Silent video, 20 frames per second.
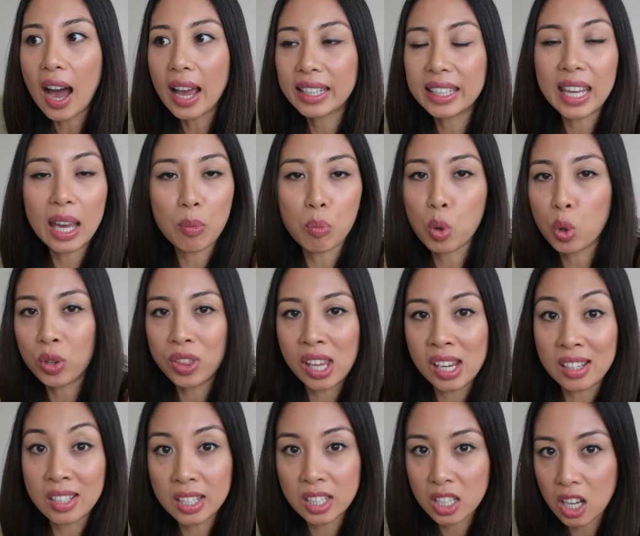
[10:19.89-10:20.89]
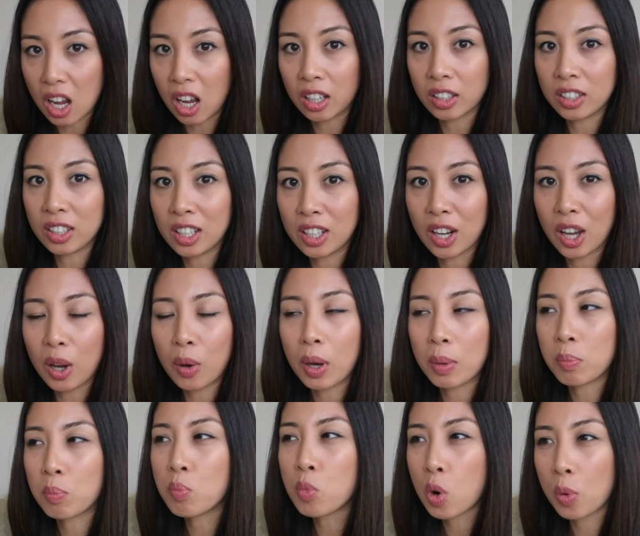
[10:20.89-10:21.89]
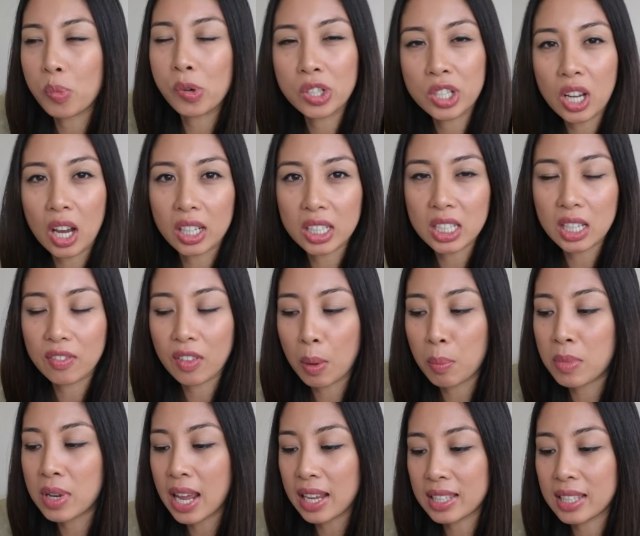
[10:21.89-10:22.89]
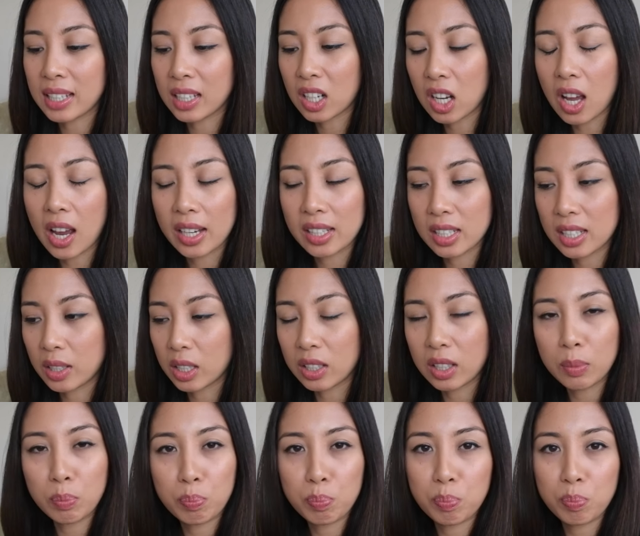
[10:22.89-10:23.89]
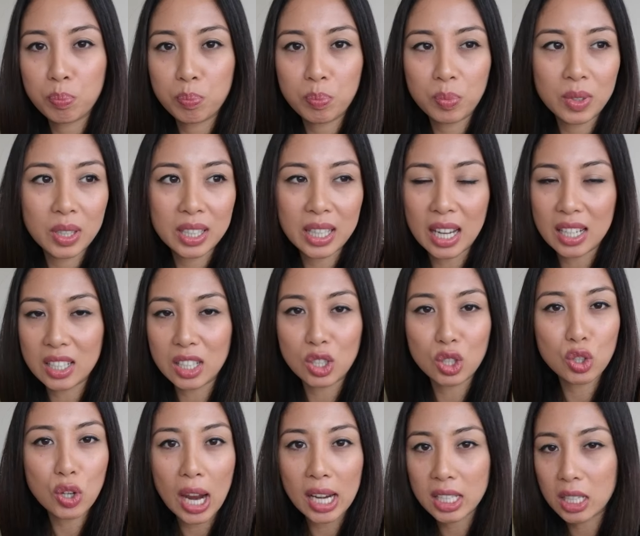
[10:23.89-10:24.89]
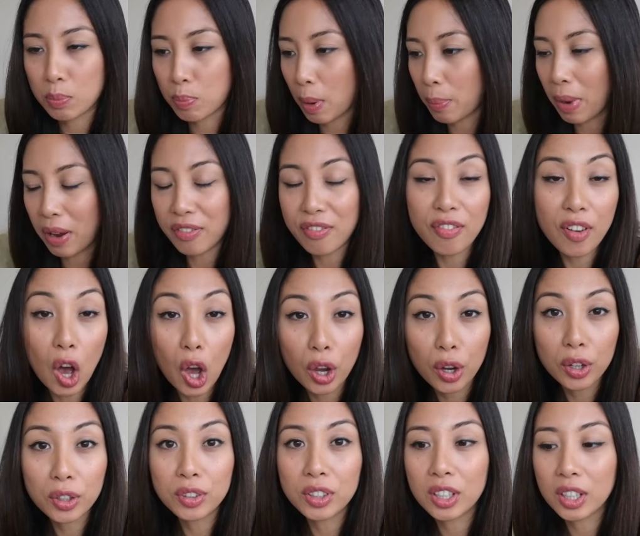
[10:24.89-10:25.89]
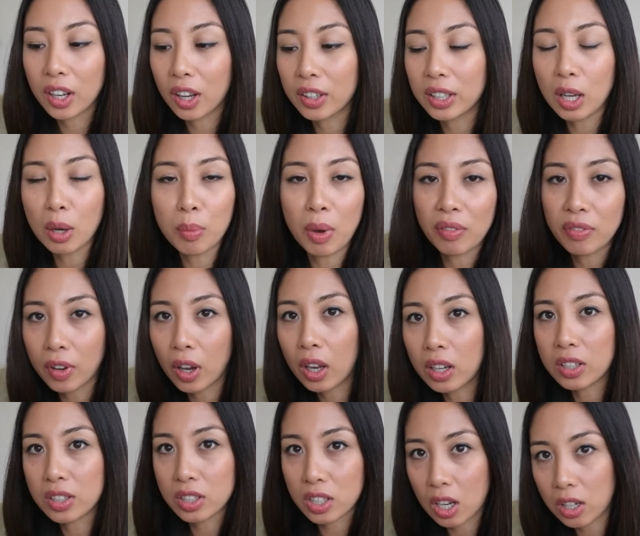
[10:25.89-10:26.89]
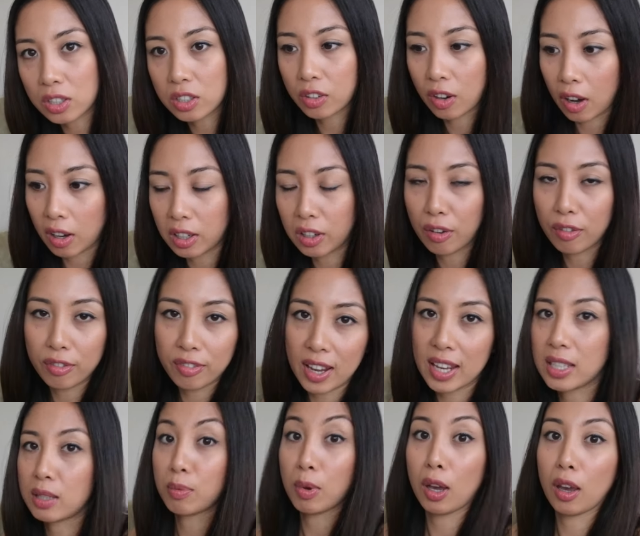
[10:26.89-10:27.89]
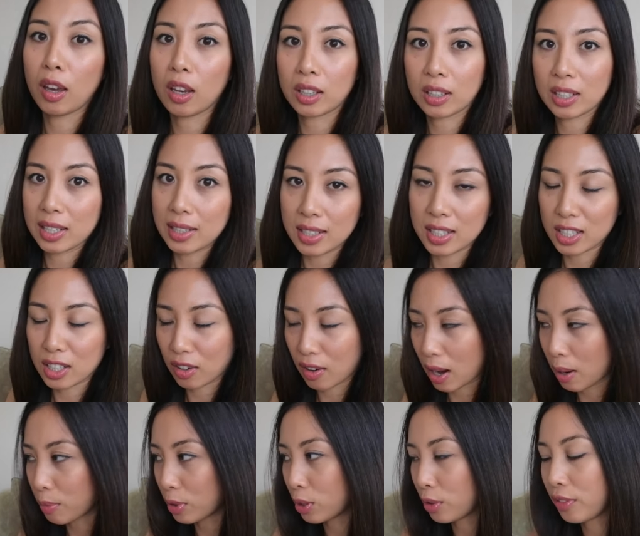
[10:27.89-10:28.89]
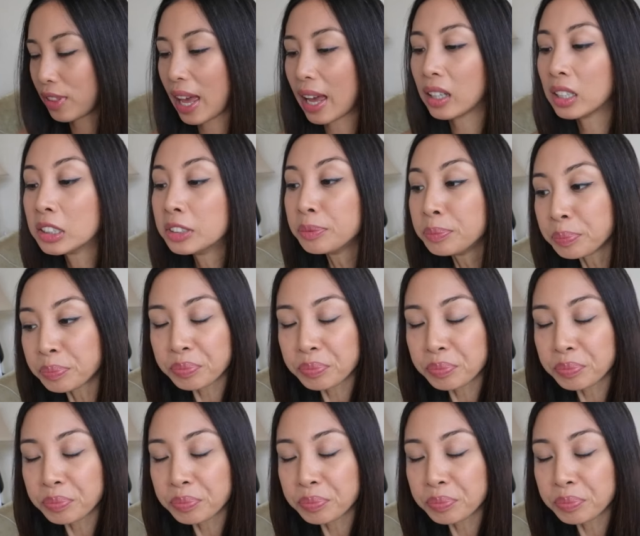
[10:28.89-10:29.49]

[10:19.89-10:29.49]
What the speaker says: I get more things done, you know, I'm more productive, I'm less inclined to get distracted by my phone, you know, get on my phone and start scrolling on Facebook and Instagram and all that.